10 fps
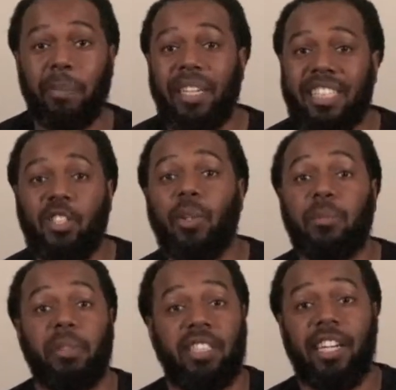because she wants to
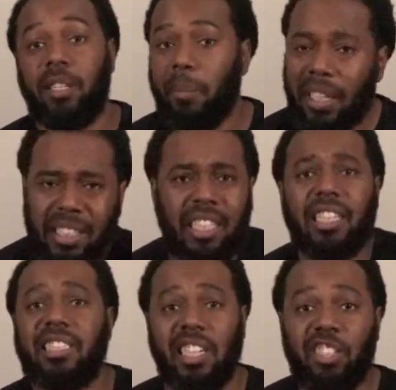protect them, and it's good
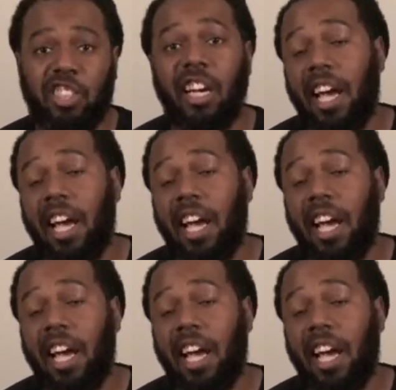intention.